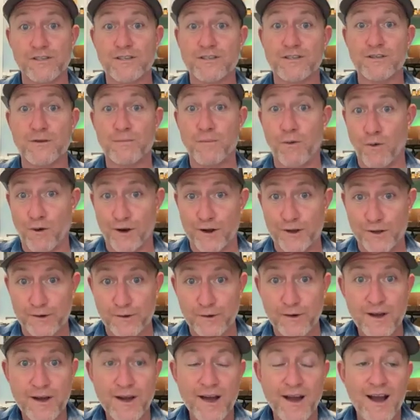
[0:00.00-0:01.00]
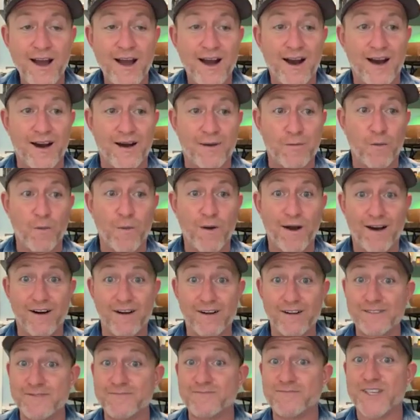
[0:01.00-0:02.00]
to support you.
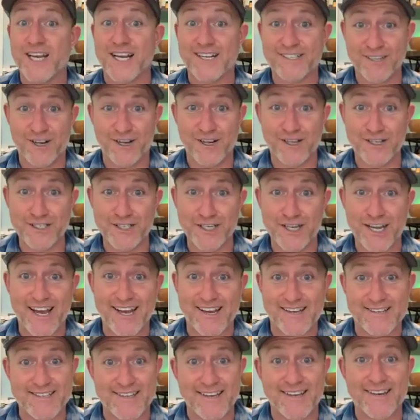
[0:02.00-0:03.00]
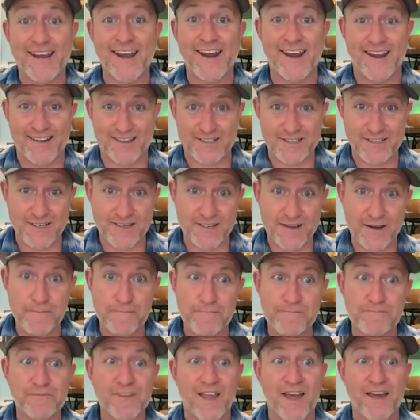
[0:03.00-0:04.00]
Well, technology has enhanced,
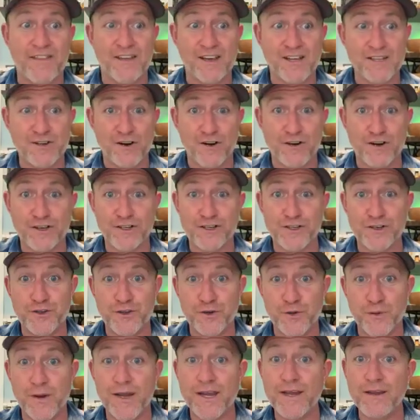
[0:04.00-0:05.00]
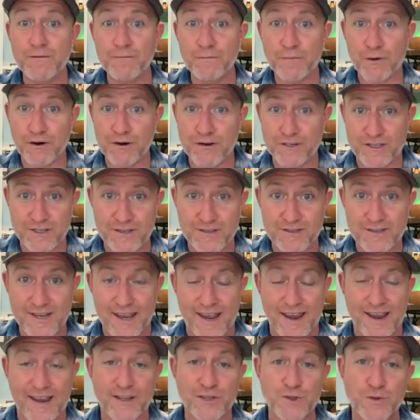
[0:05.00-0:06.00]
and they started to do in-person
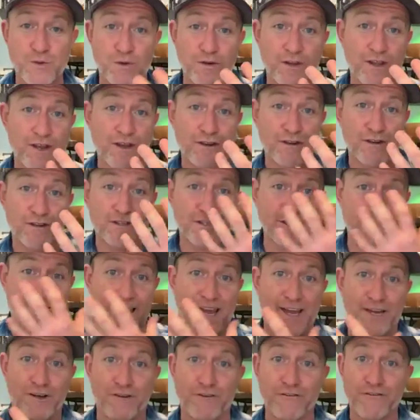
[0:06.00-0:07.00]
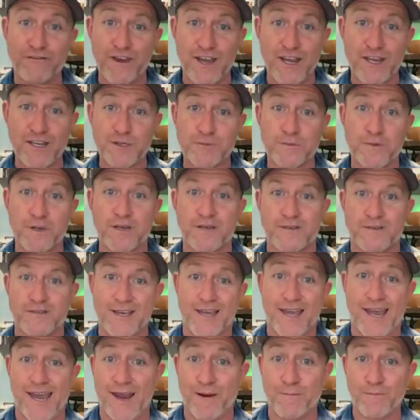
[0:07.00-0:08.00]
scans where they could scan your face because
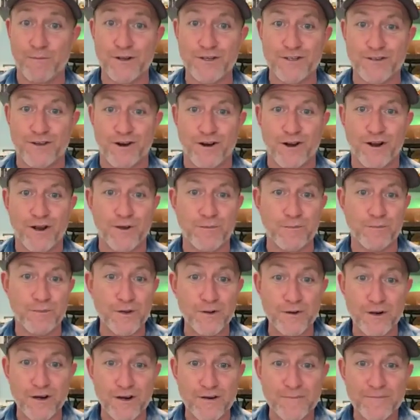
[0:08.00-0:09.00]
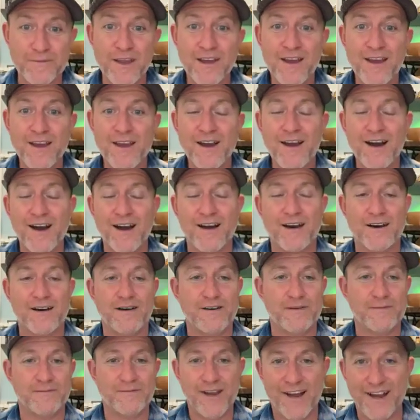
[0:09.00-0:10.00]
the cameras on our computer,
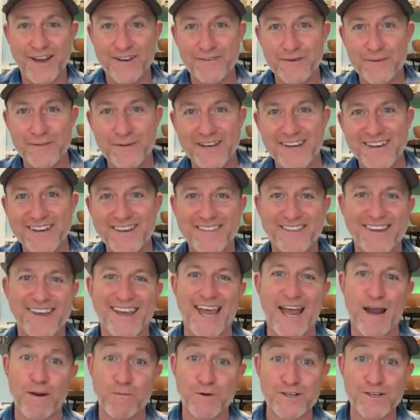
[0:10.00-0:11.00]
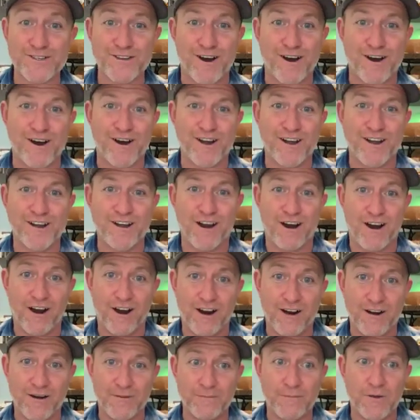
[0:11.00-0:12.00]
hi everybody, the cameras on
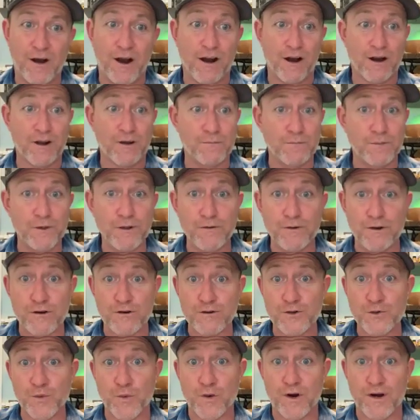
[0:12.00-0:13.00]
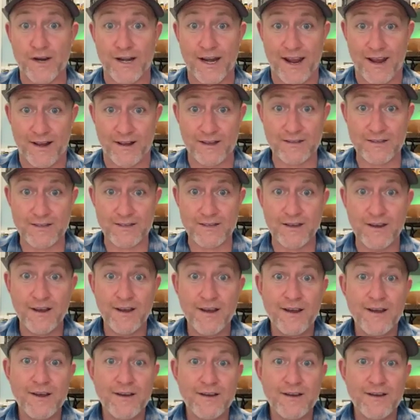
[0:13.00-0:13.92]
our computers were enhanced.